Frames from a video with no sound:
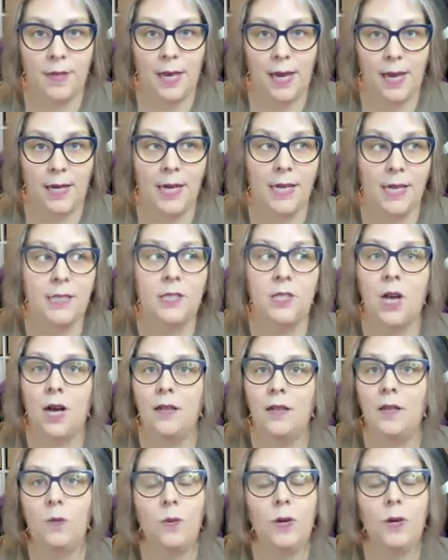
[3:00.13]
Okay, it's
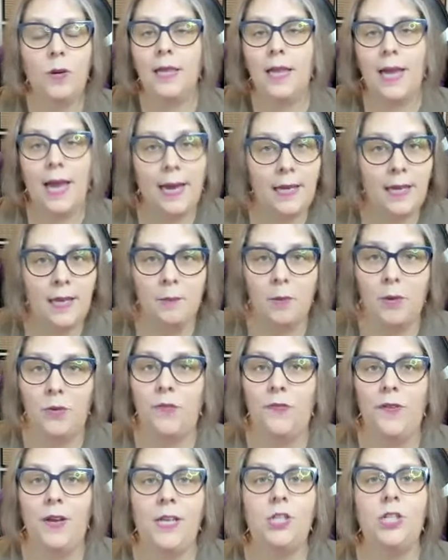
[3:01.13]
not that we're lacking
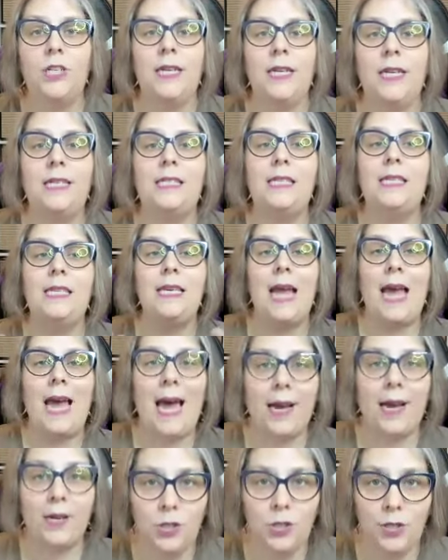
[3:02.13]
motivation, it's the
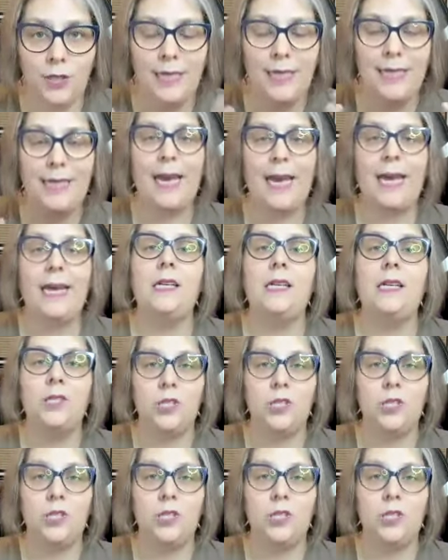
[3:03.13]
actually getting